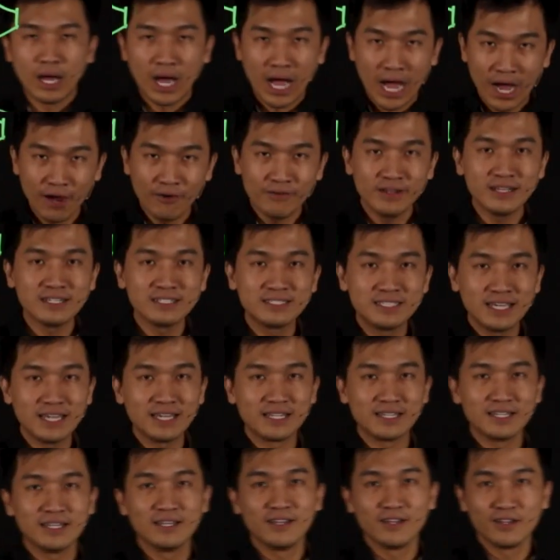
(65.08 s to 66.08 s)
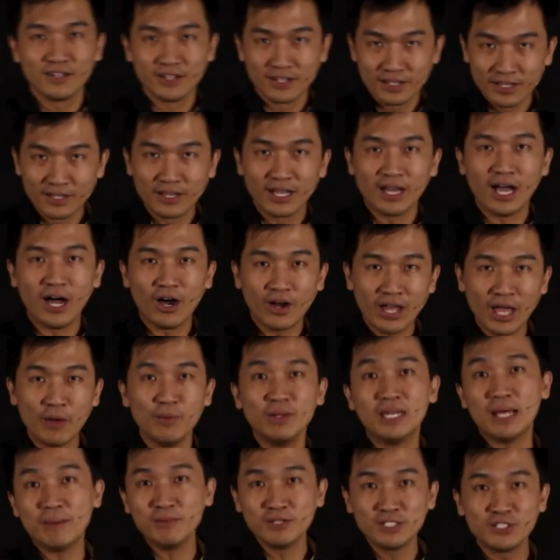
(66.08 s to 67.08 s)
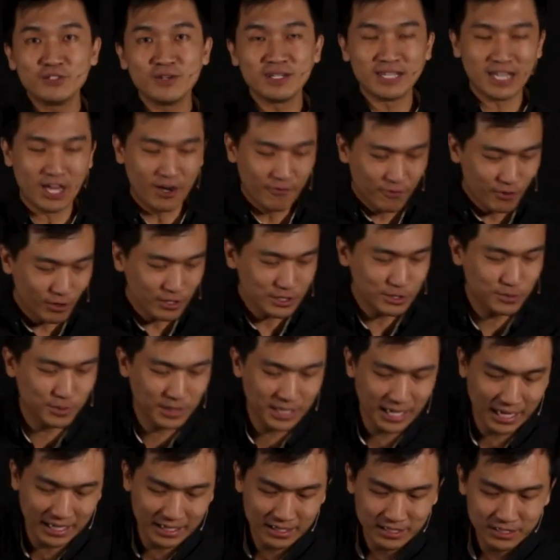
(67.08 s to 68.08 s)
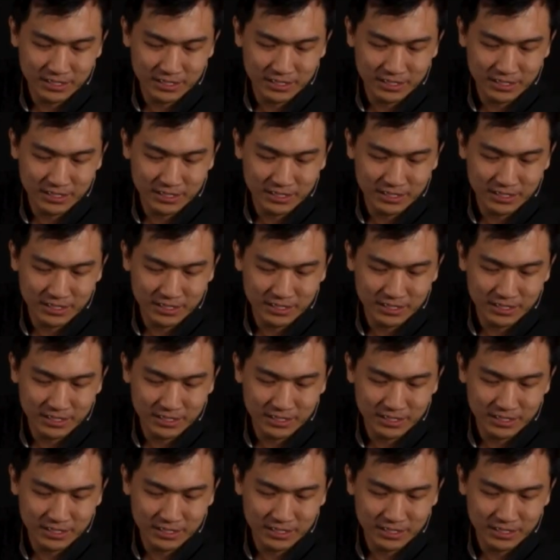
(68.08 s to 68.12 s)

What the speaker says: how can we demonstrate that? Of course we can.